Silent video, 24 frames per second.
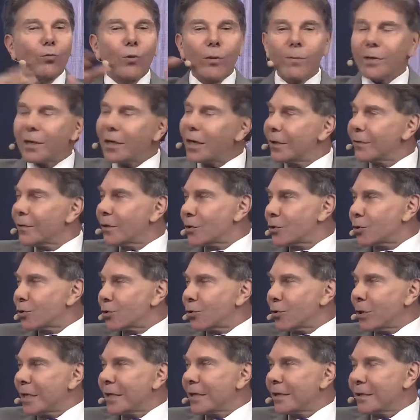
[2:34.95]
women on the
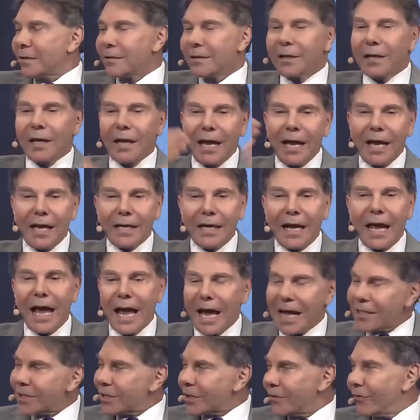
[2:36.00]
street and
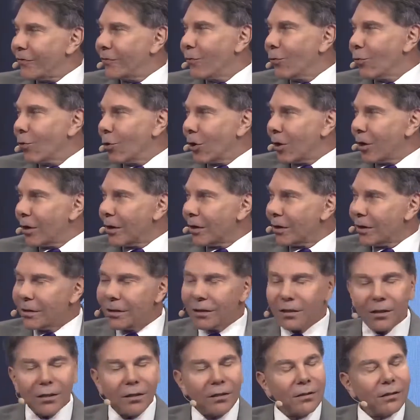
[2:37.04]
ask for uh,
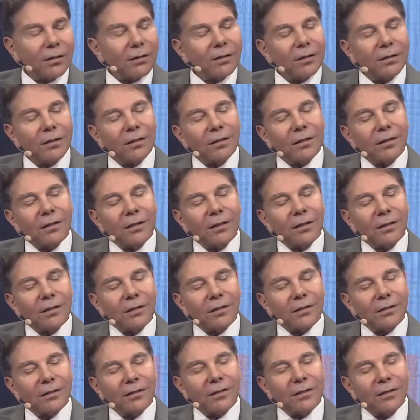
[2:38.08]
uh,
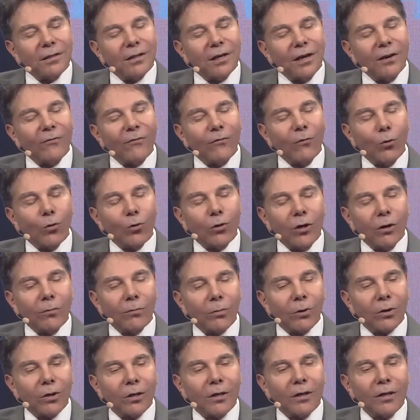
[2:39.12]
a phone
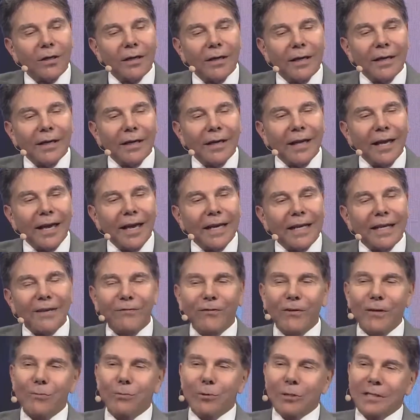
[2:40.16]
number. And if
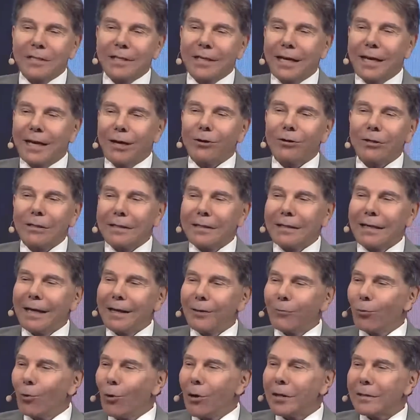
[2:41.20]
he was
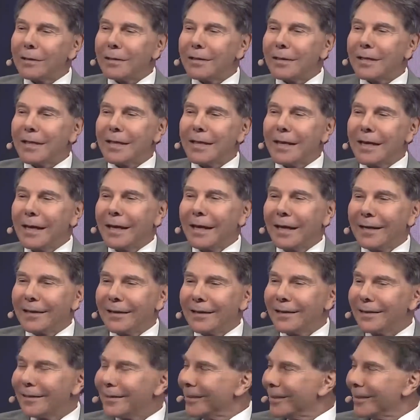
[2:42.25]
carrying one thing,